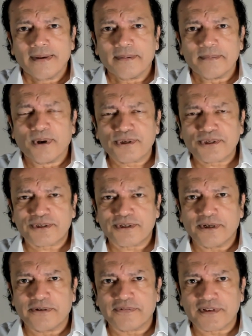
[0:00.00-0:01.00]
Most
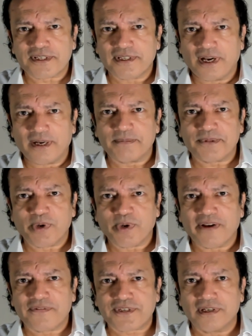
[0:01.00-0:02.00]
of the psalms we
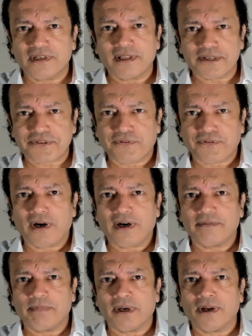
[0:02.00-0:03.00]
have sung thus far
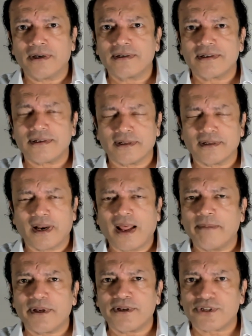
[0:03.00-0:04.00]
have belonged to the
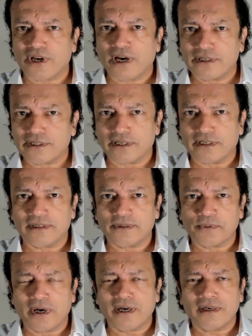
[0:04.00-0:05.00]
lament genre,
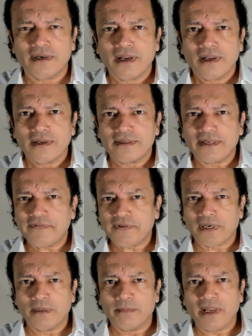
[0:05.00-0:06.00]
where David
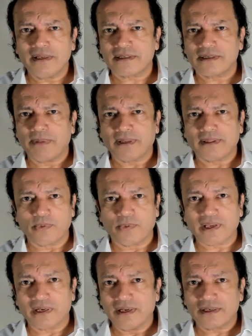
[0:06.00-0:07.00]
laments about the
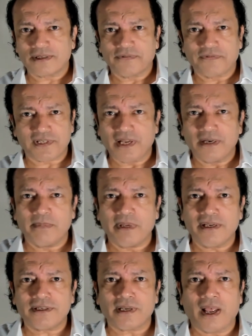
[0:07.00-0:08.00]
wickedness of his
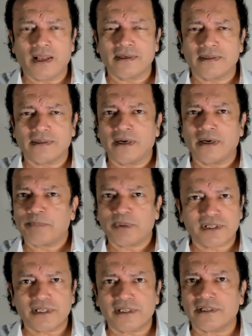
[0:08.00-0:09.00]
enemies and their
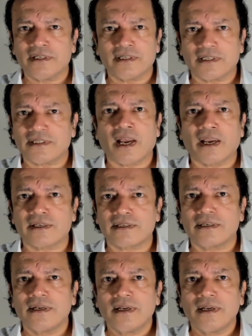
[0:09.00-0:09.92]
persistent attacks.